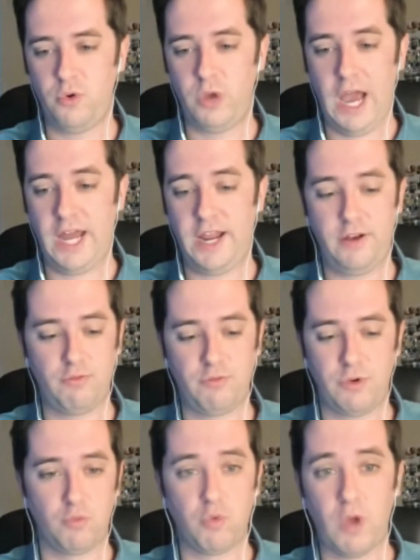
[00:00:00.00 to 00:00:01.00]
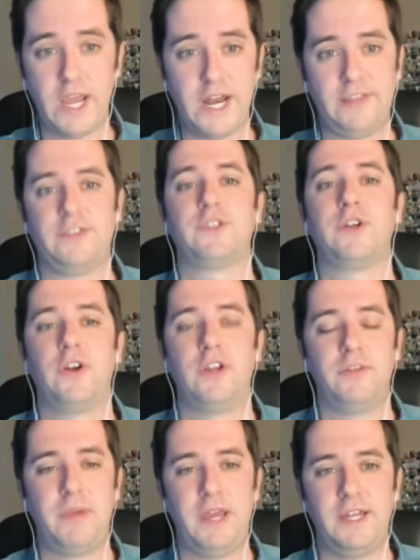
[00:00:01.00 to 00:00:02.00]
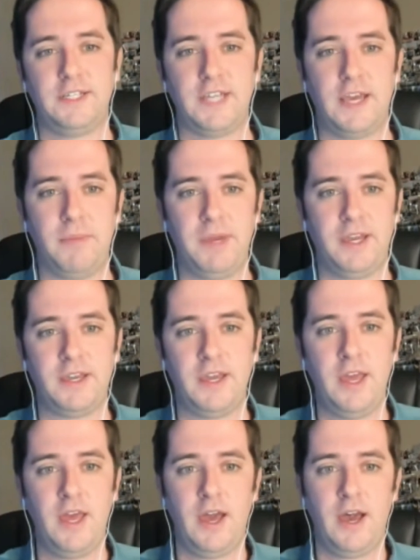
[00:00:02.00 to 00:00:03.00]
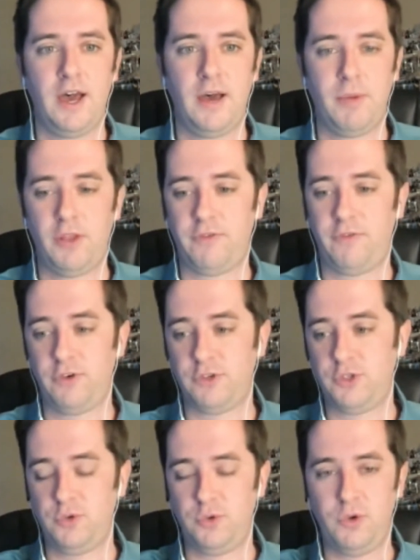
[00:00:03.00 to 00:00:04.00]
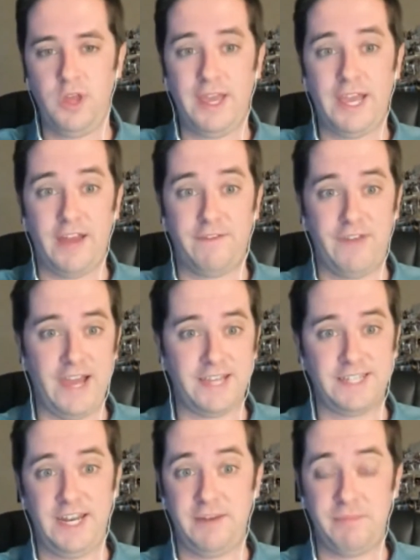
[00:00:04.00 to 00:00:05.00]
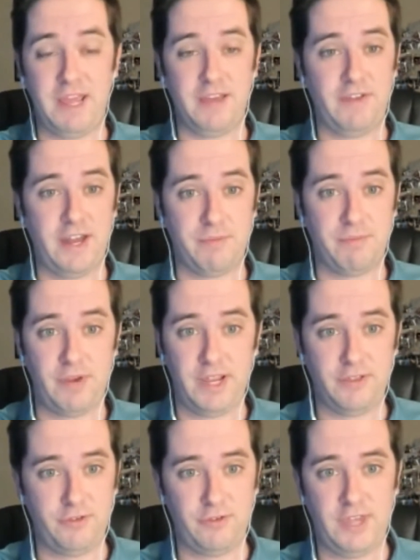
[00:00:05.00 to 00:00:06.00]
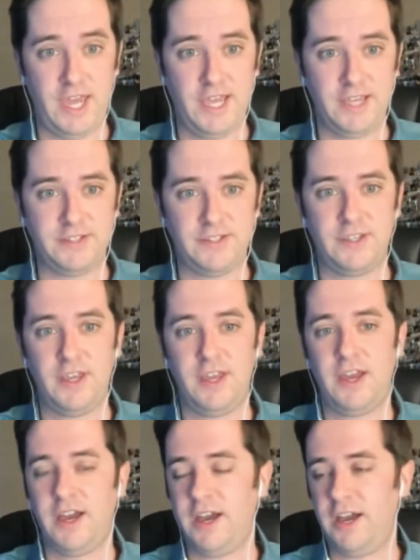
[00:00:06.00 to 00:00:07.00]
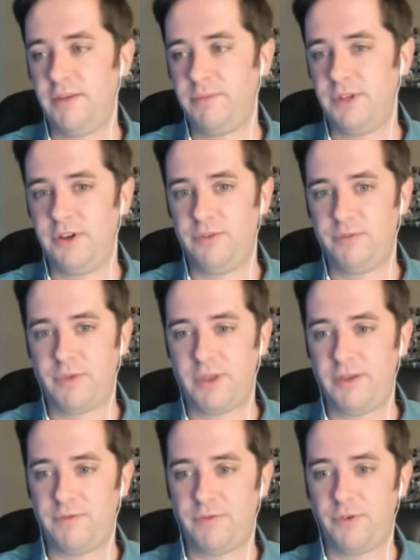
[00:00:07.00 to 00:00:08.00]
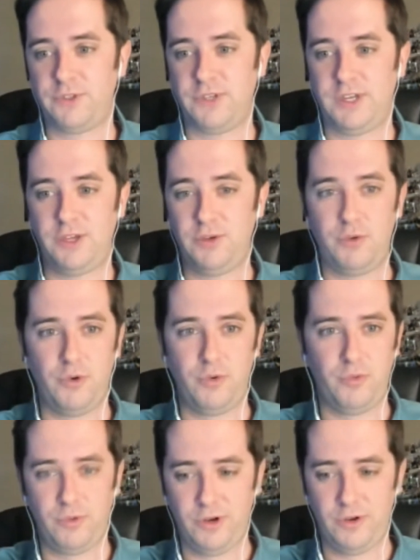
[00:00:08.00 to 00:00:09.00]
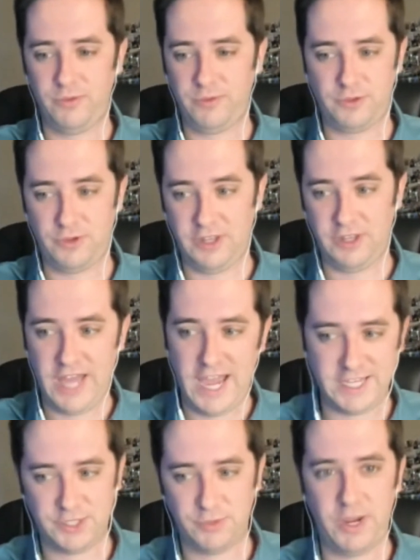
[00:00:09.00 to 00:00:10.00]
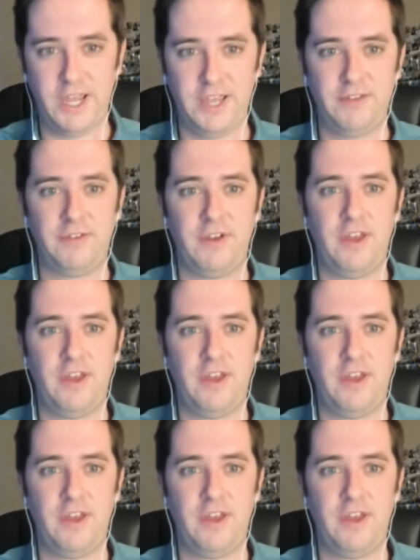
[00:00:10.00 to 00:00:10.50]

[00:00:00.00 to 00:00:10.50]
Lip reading: got it right at the start of the pandemic. Other folks who got vaccinated may have had a breakthrough case. Folks like you who during the last wave